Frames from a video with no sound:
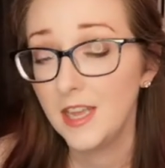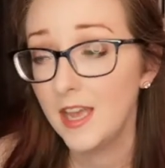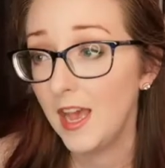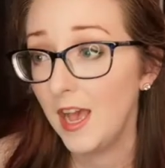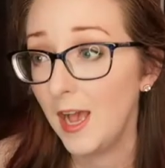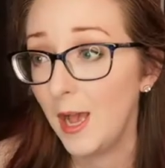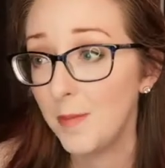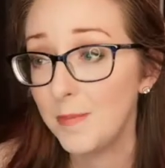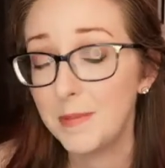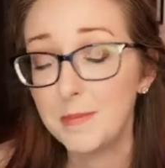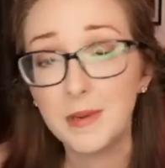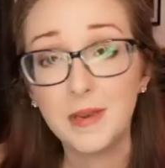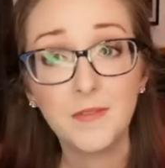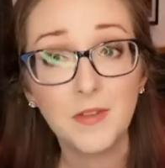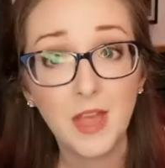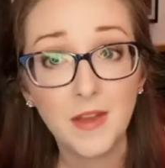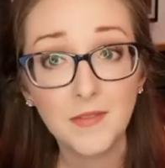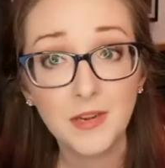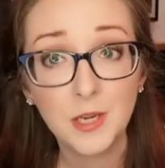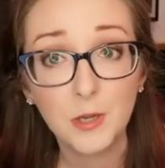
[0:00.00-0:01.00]
But if you
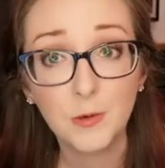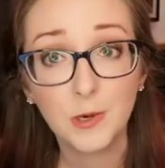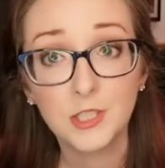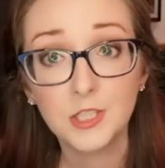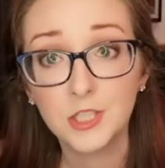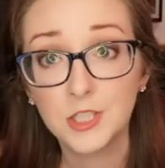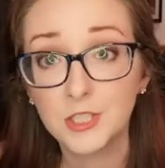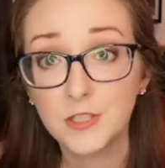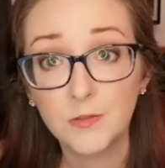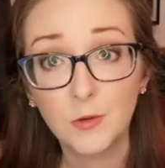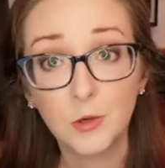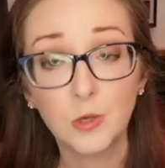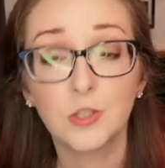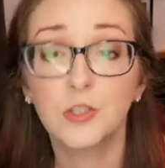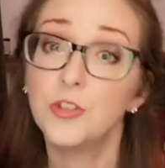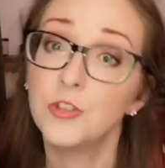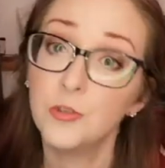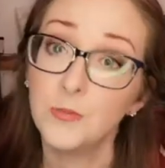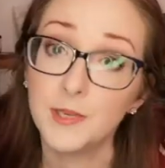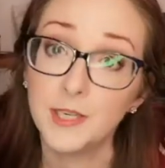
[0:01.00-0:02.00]
have any questions, of course,
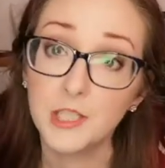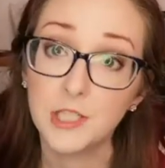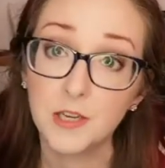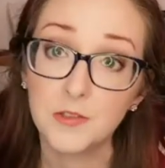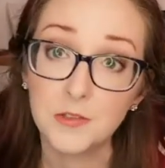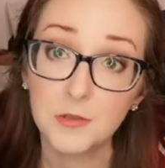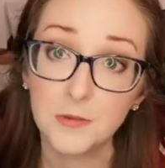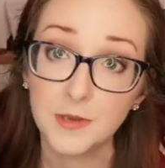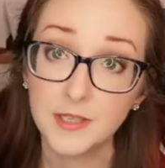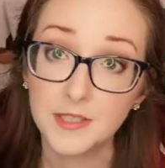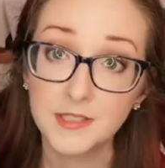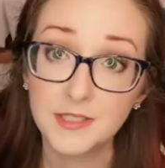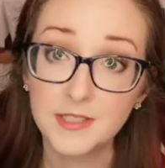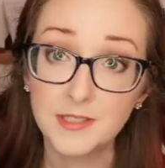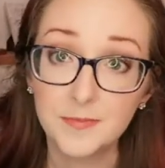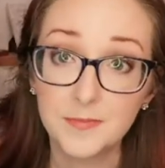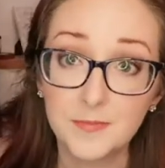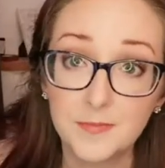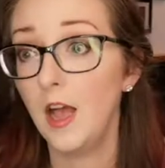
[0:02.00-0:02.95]
do reach out to us.